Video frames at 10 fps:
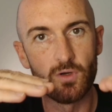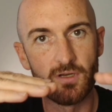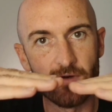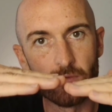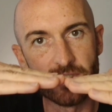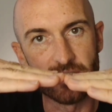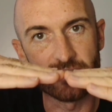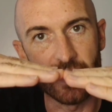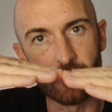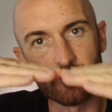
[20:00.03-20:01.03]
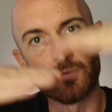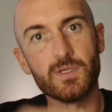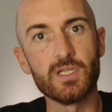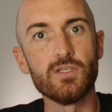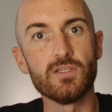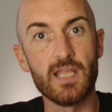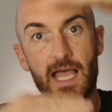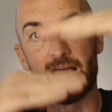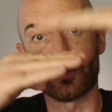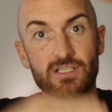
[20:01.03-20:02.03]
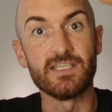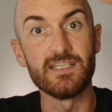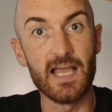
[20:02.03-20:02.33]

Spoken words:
voltage scale so we can actually